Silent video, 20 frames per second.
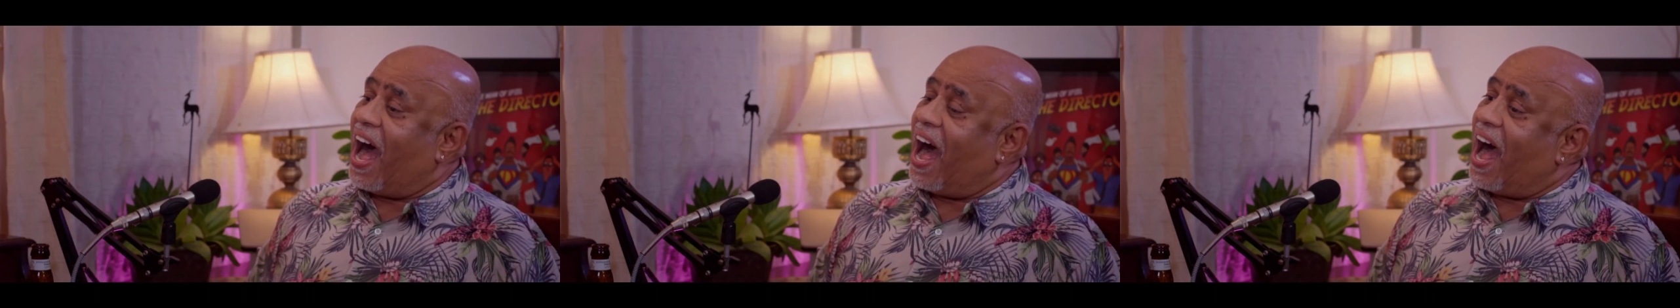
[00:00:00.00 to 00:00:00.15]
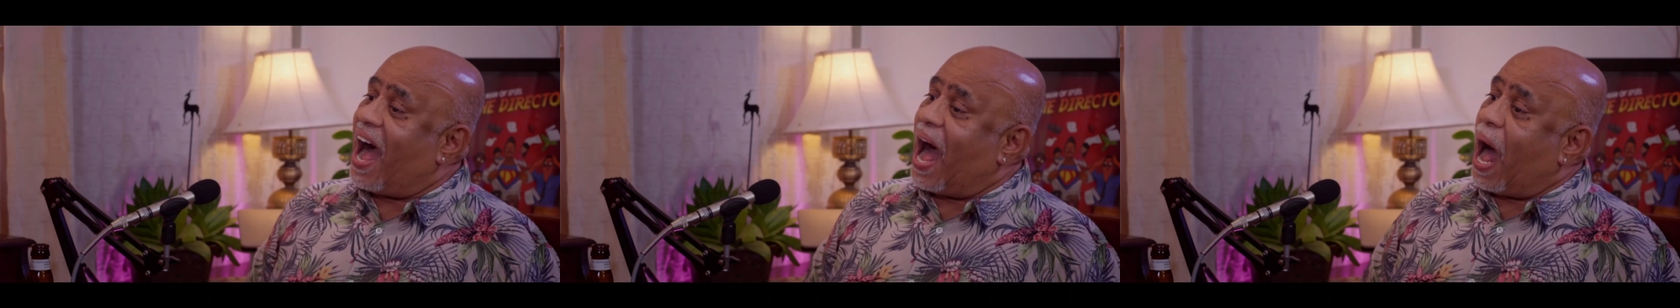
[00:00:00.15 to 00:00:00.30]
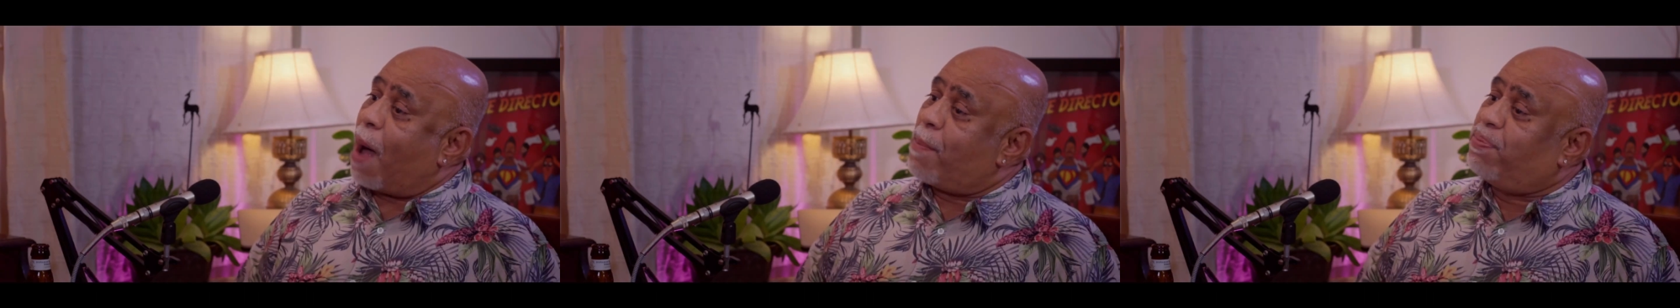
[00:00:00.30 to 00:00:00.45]

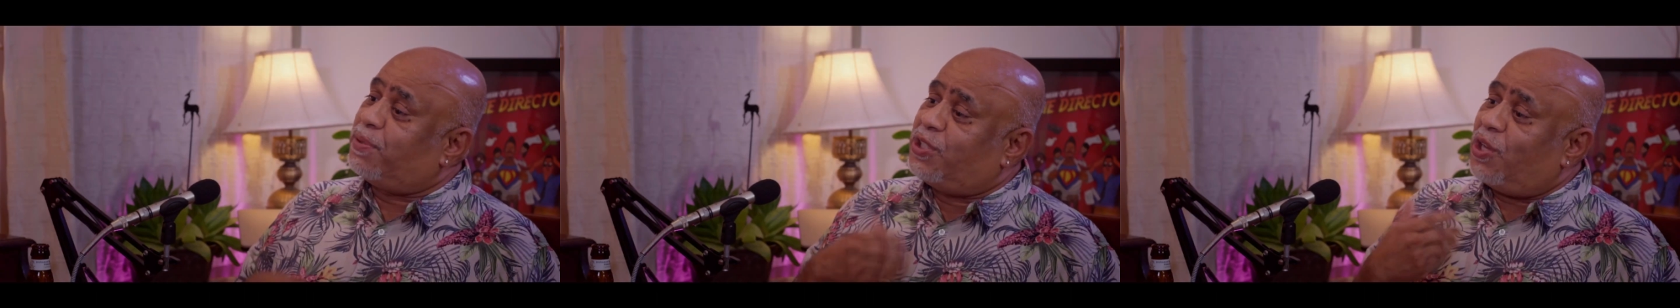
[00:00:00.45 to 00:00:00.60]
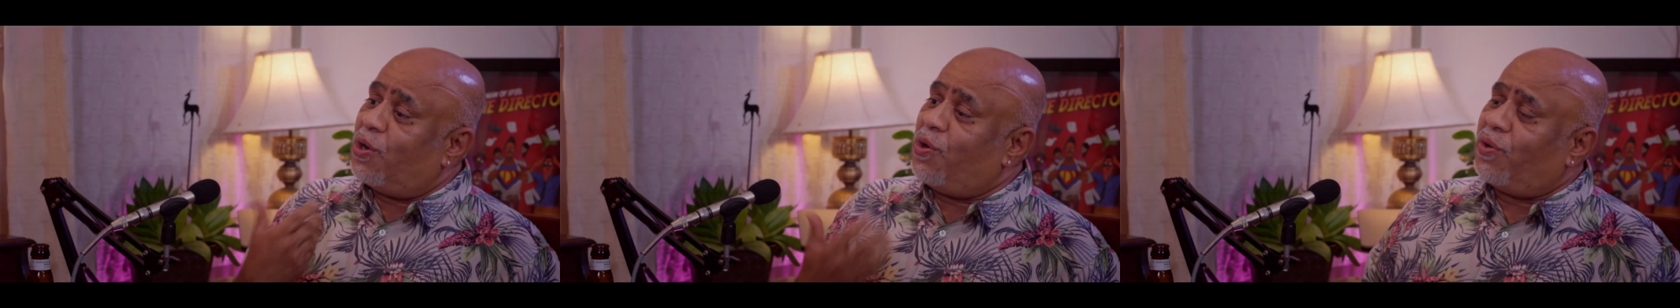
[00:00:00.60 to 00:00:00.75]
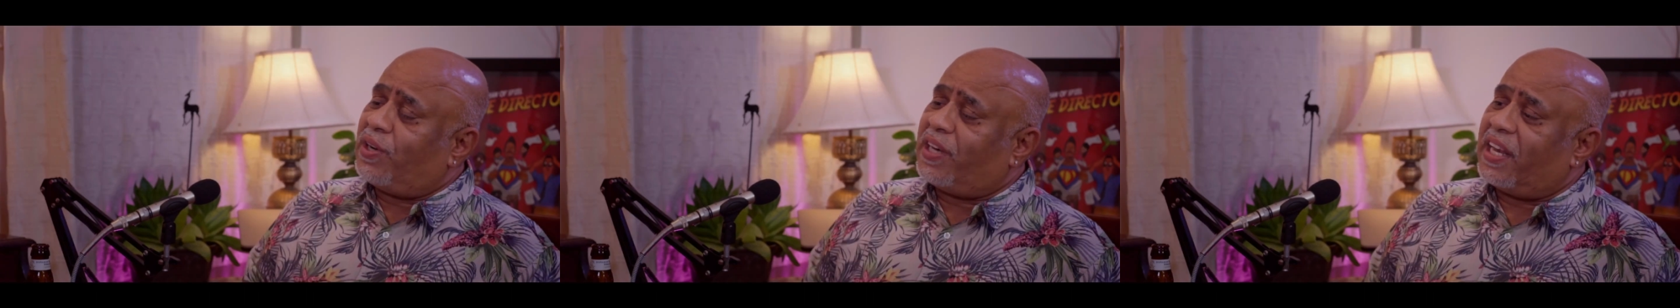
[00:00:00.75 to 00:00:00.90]

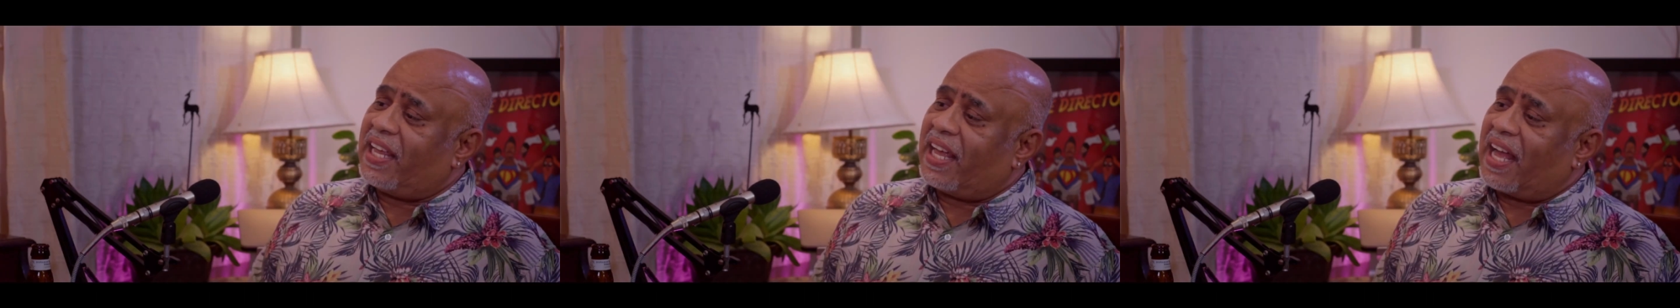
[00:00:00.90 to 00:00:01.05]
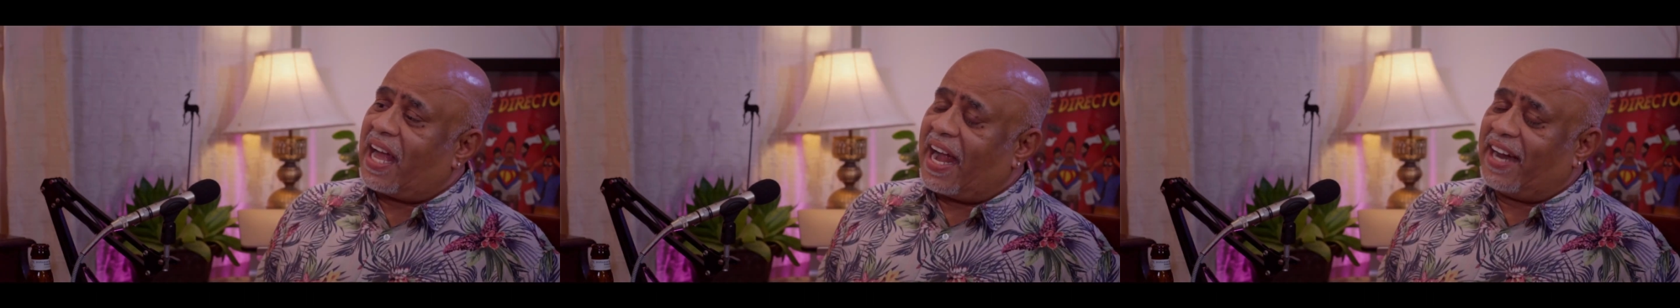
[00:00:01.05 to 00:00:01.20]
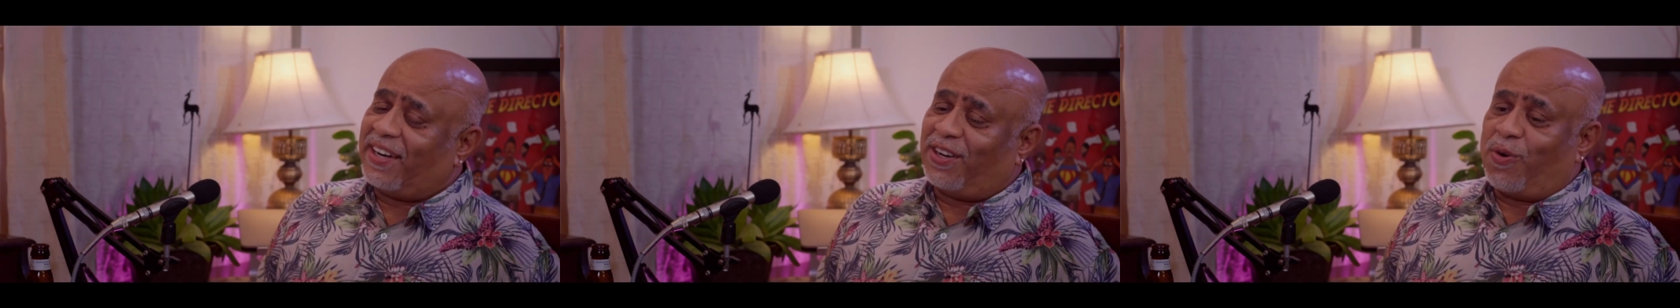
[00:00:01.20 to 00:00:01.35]

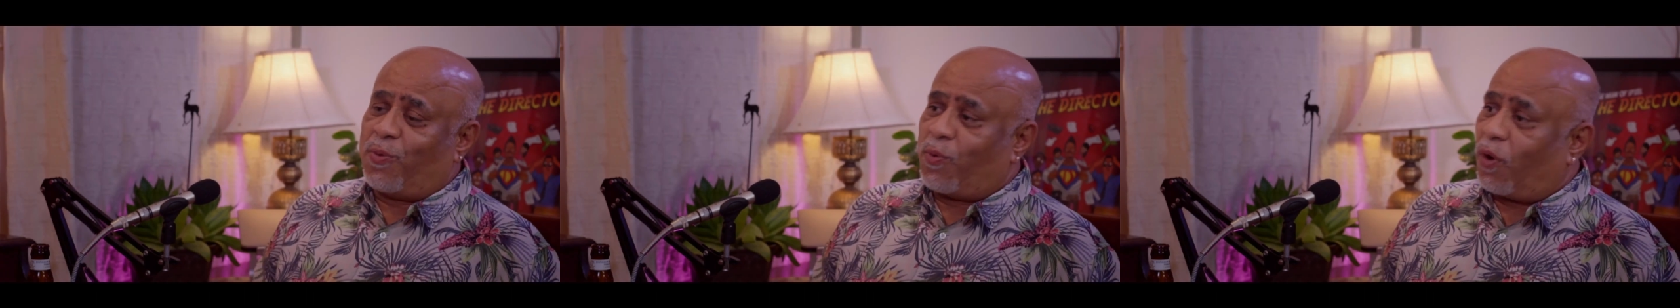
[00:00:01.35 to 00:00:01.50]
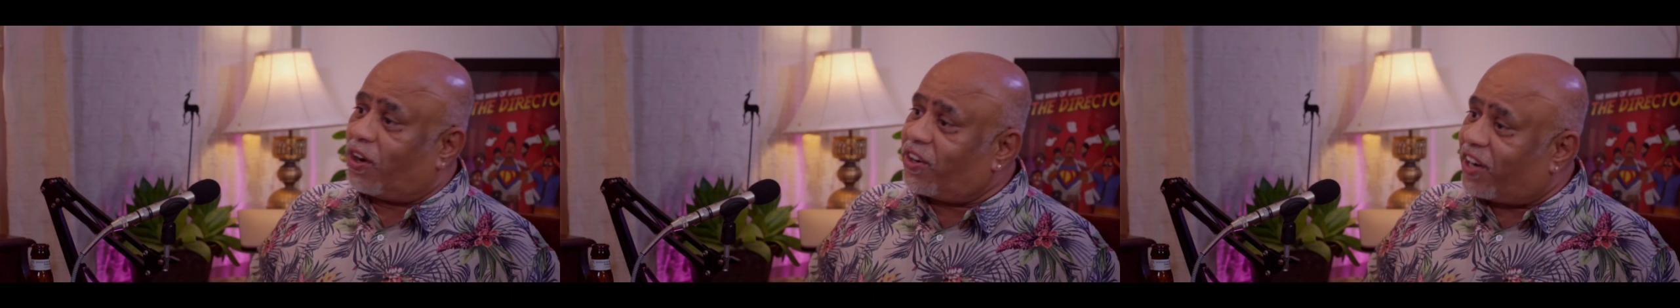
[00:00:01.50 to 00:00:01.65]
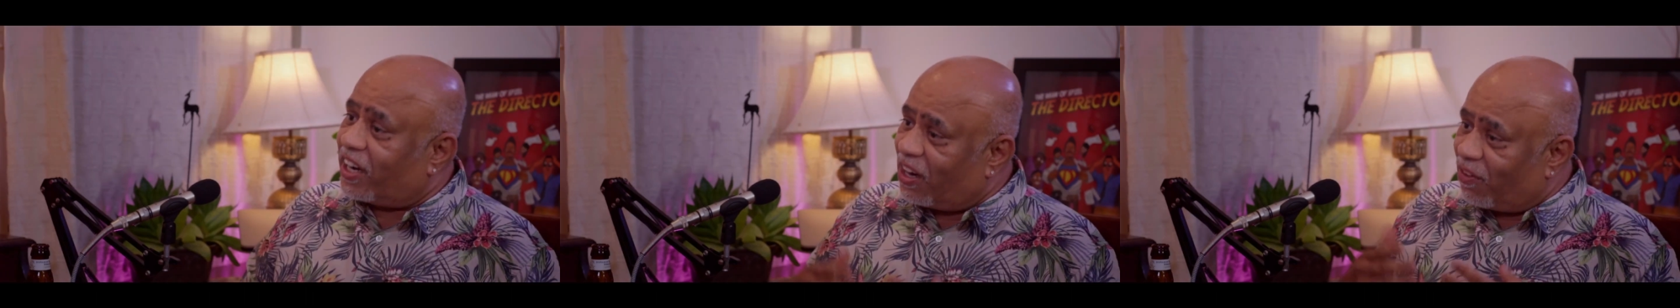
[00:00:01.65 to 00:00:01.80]
Absolutely. I don't know
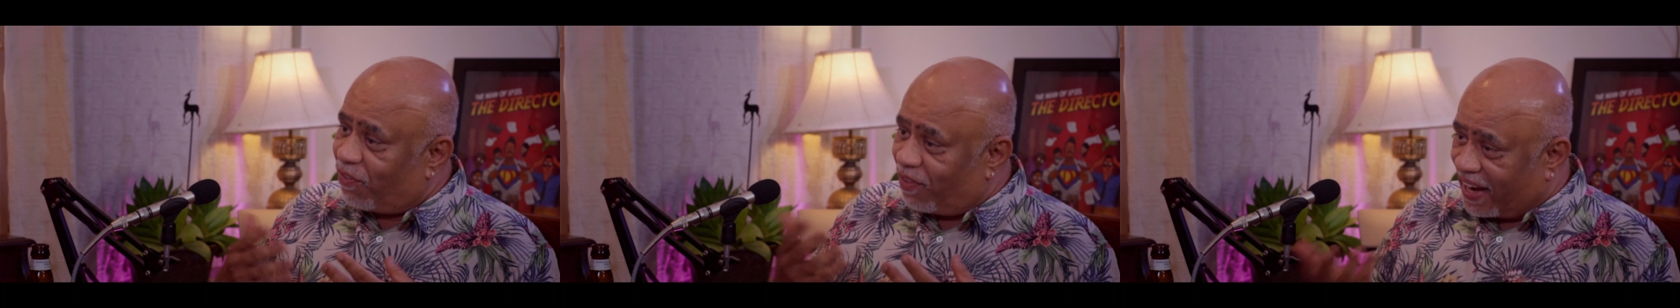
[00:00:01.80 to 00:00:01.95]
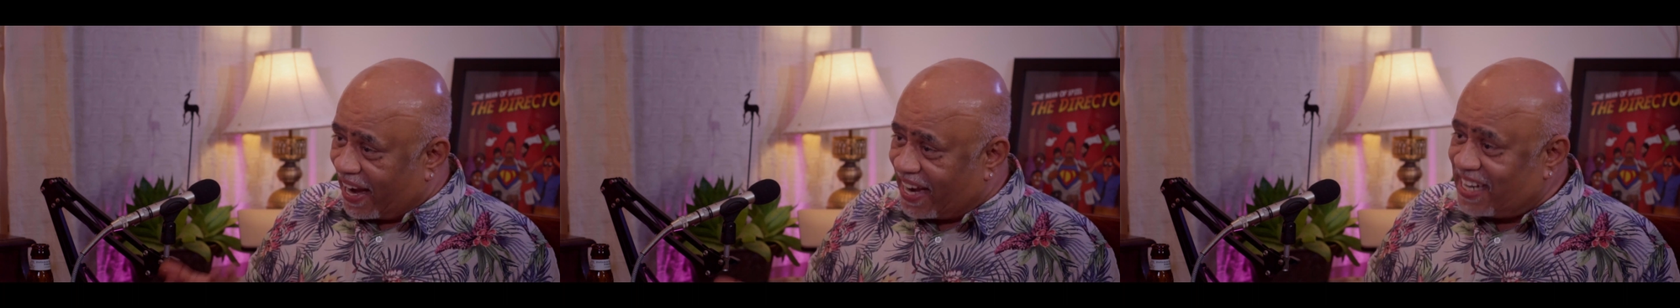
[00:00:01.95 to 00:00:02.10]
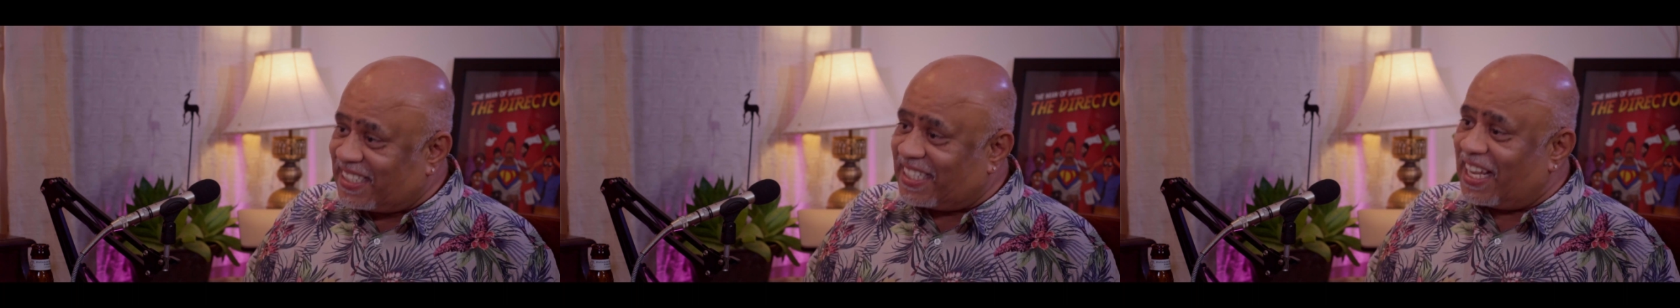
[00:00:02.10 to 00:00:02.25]
what kind of
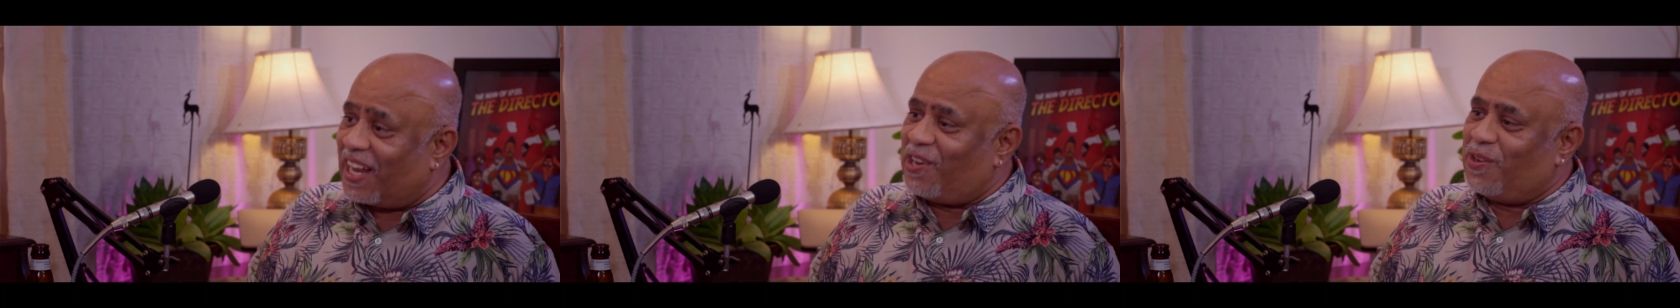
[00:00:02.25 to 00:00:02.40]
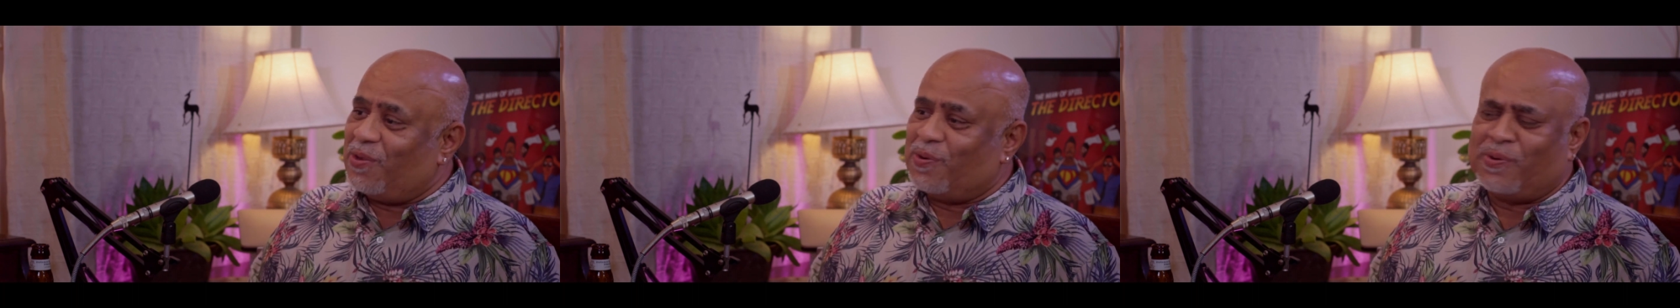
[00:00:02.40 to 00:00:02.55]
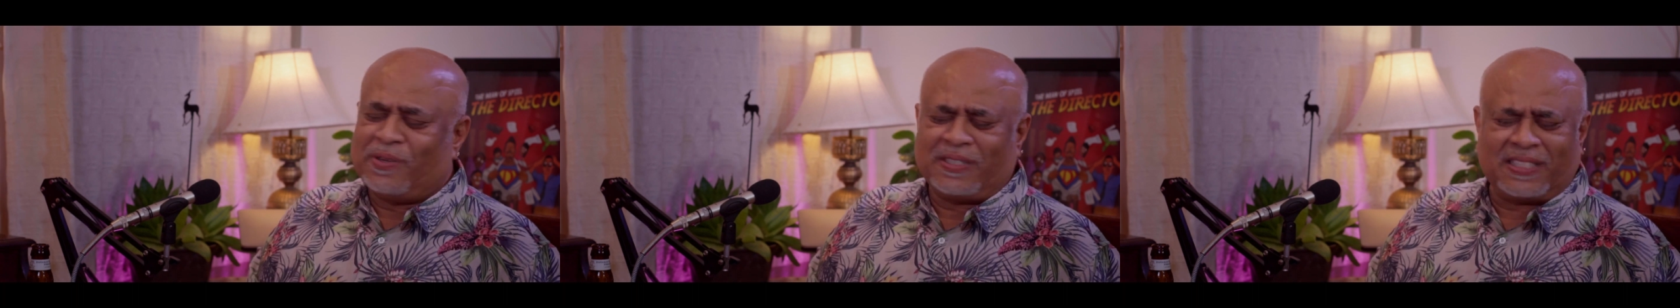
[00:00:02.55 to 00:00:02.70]
lights they'll
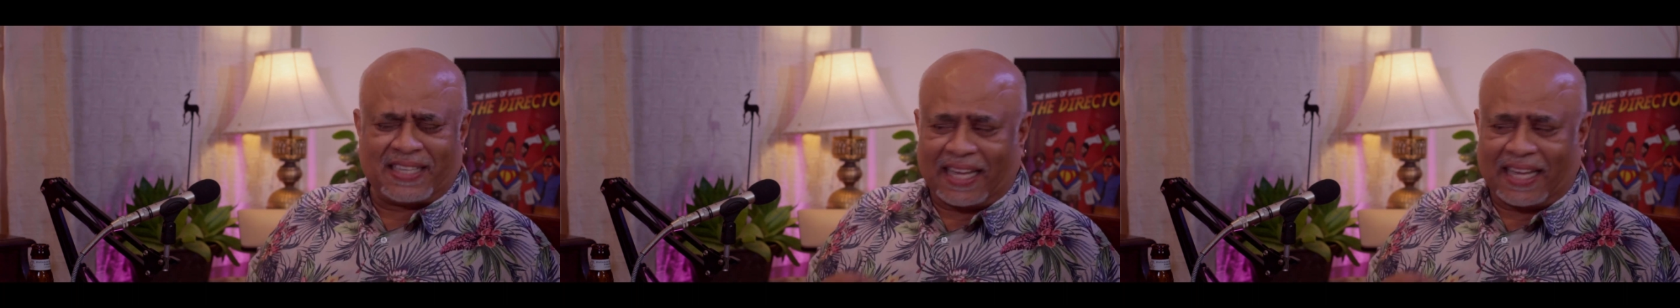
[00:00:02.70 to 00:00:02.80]
use.